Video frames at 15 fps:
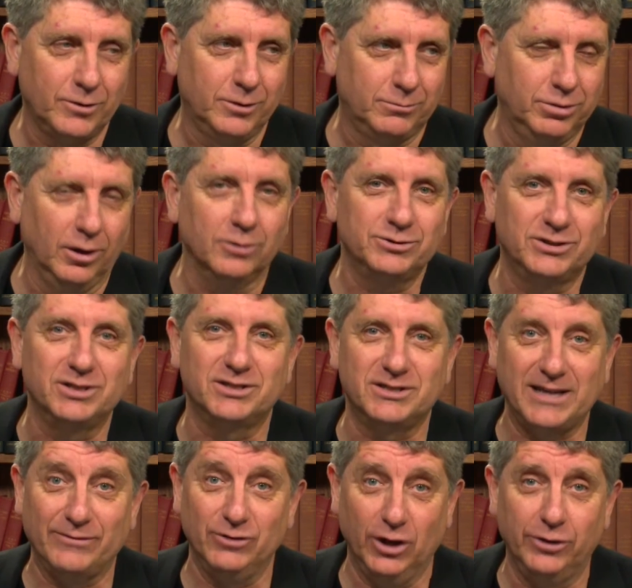close to
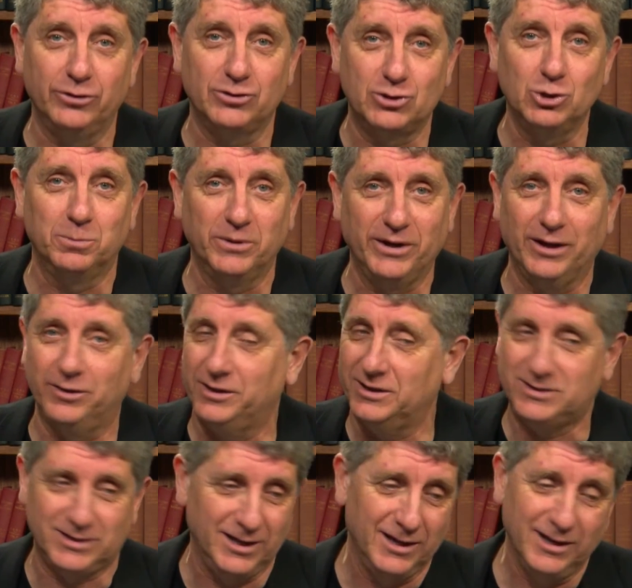700 super delegates